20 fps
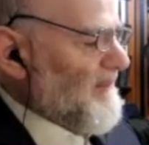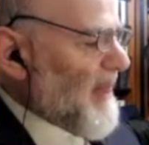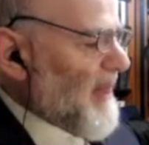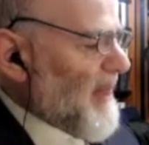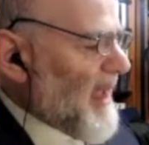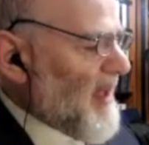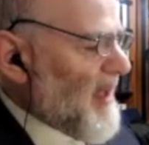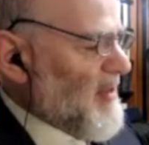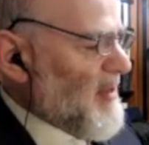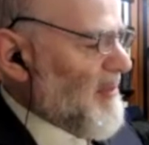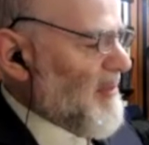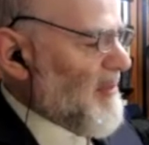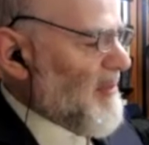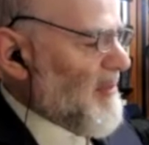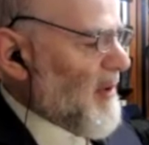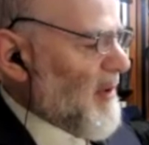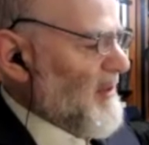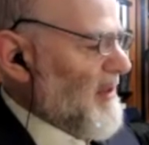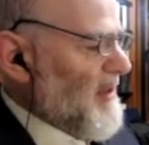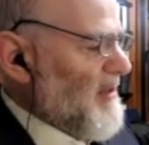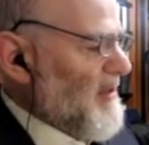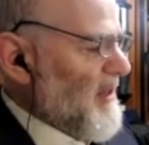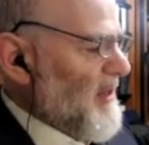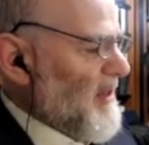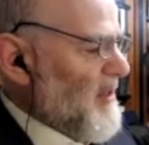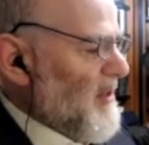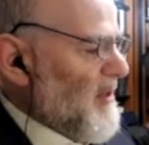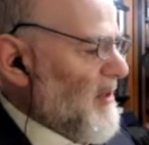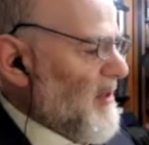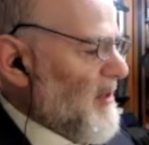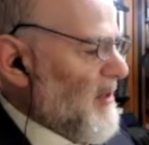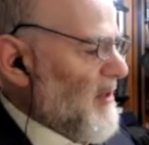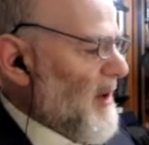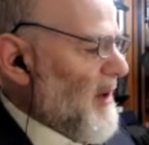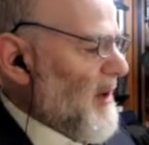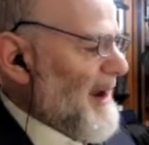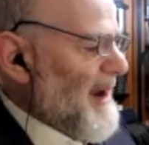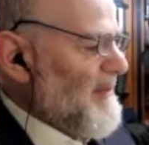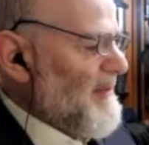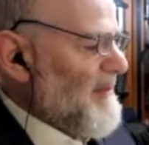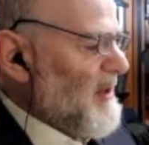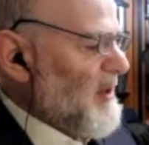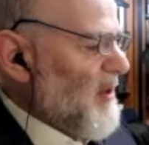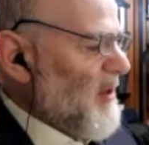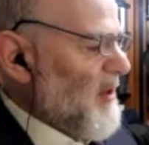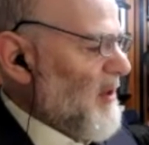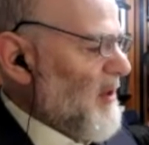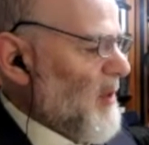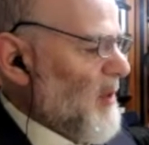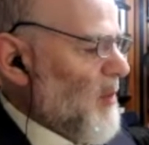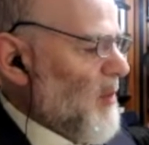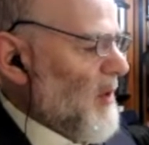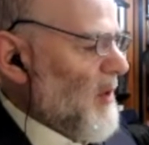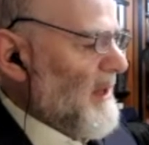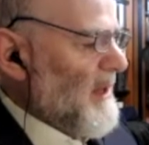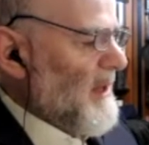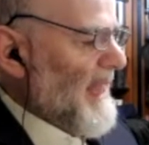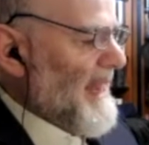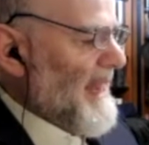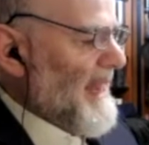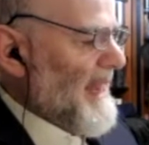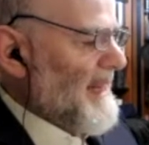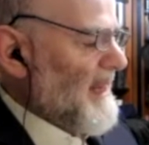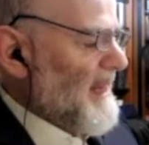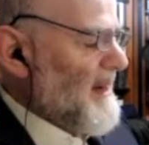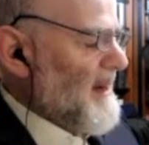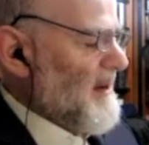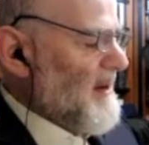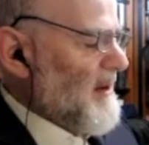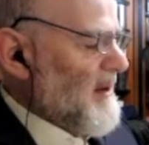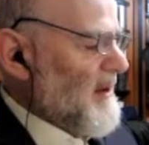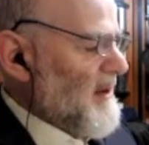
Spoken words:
guess the point is that the Kohanim's clothes were wool and linen.